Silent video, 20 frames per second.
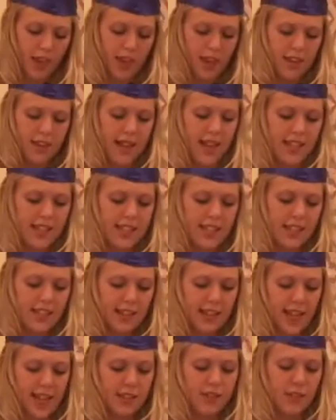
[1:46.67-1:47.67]
That didn't
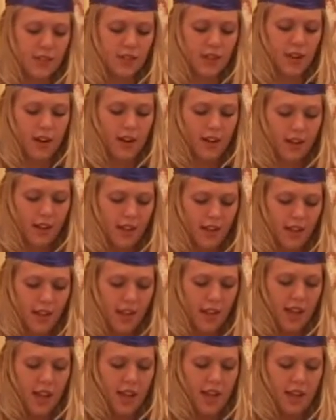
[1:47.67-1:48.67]
last for long.
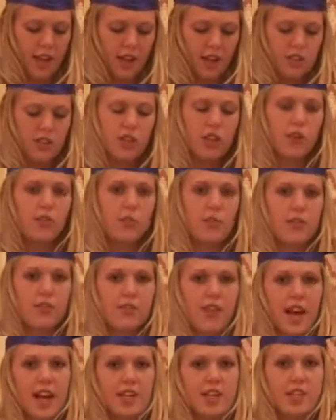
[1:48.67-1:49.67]
In October of
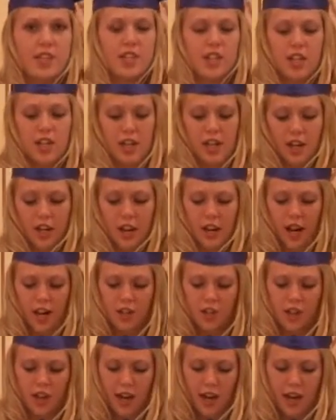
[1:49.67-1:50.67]
last year, I
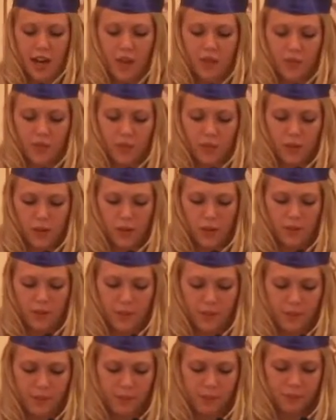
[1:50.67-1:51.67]
tried out
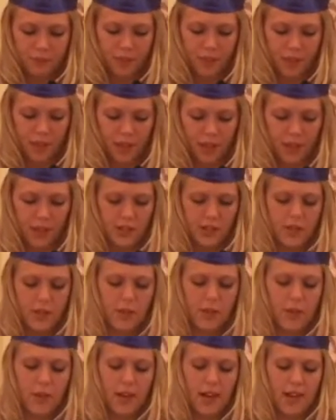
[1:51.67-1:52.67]
for
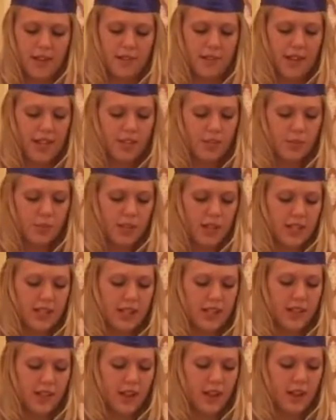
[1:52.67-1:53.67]
student body vice
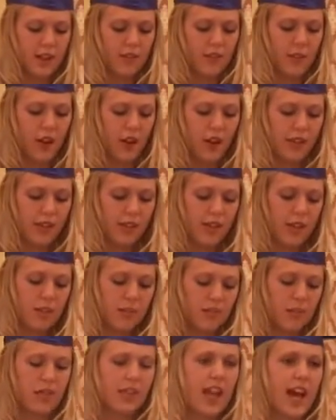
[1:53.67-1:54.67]
president of all the
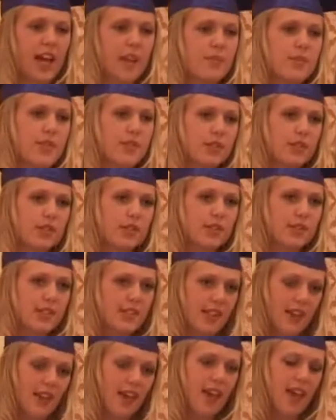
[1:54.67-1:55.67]
Kimber Academy schools,
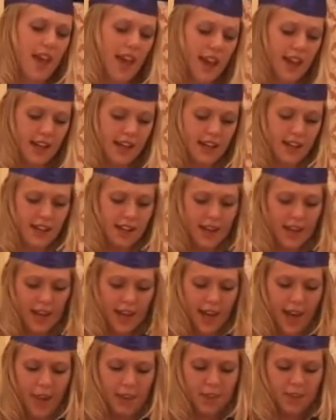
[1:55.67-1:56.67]
and here I
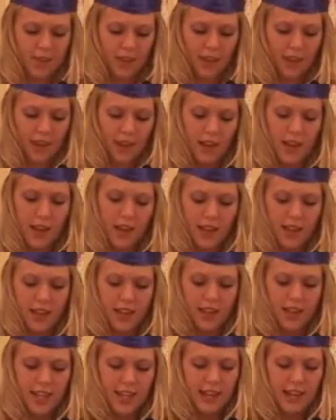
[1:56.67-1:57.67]
am. The
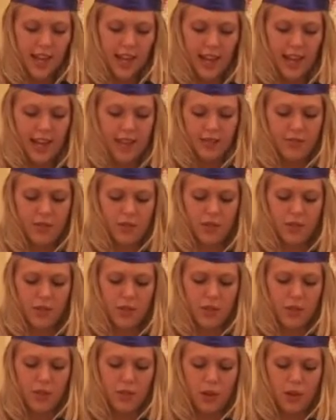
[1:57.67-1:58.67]
thing that I have
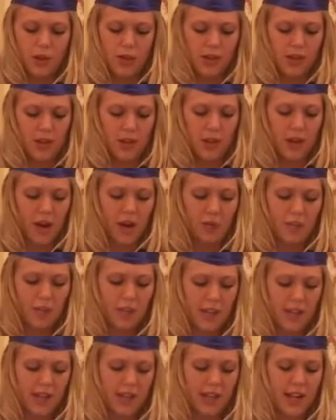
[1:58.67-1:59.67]
enjoyed most about
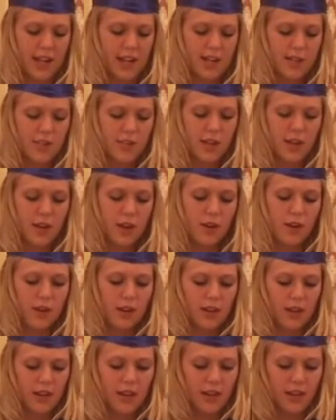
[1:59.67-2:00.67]
being an
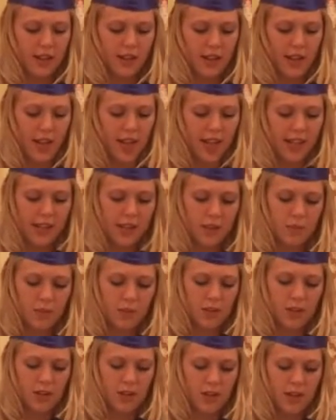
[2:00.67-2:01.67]
SBO at
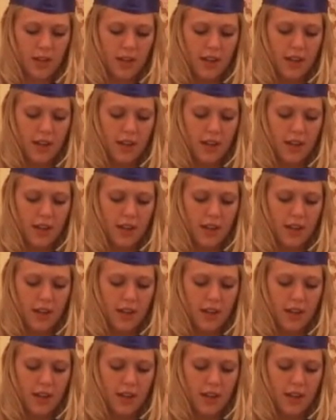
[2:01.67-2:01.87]
Kimber